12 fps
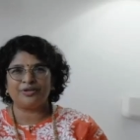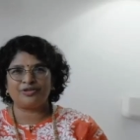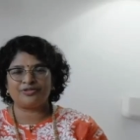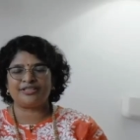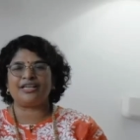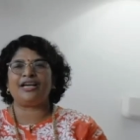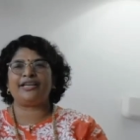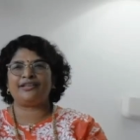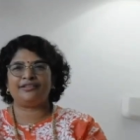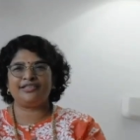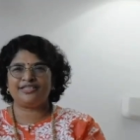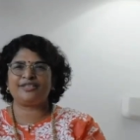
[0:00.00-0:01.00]
because
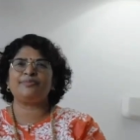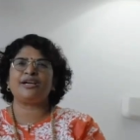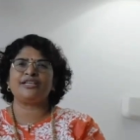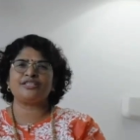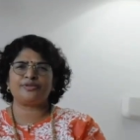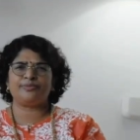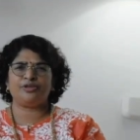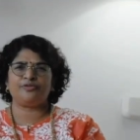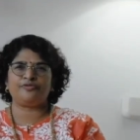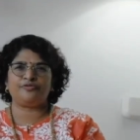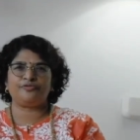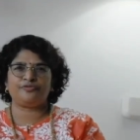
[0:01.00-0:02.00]
I this reminds me
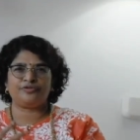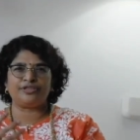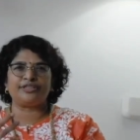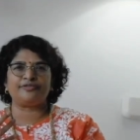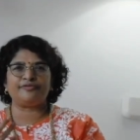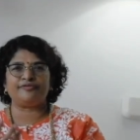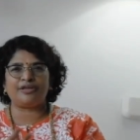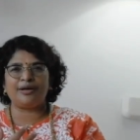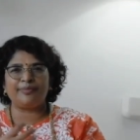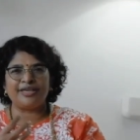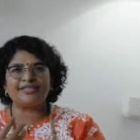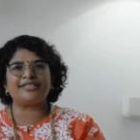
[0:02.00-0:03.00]
of the
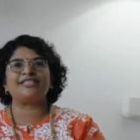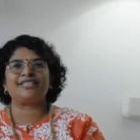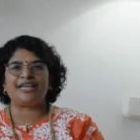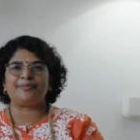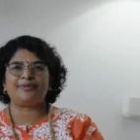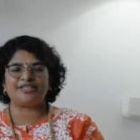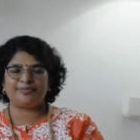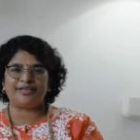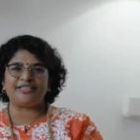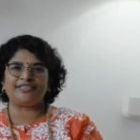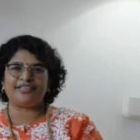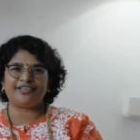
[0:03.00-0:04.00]
amazing time I
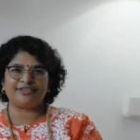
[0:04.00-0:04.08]
spent